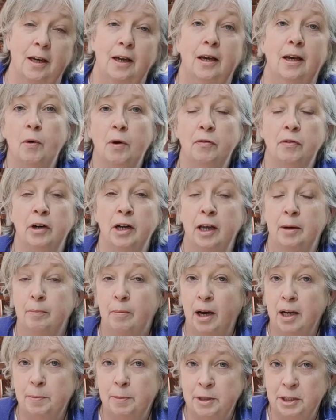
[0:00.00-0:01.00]
However, in
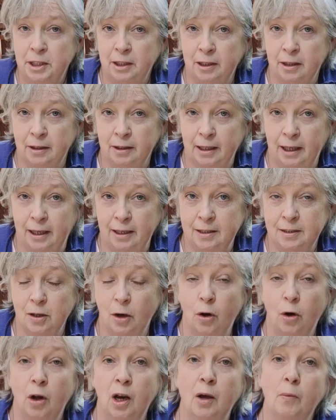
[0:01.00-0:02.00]
my particular case,
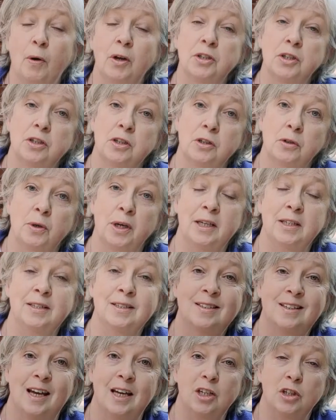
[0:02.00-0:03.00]
all I want to do is
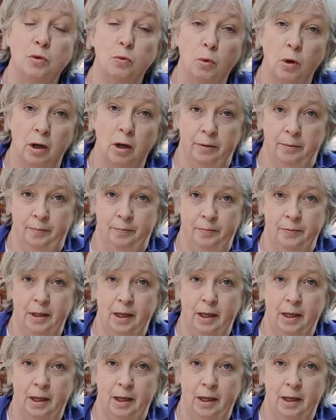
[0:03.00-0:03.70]
stage one.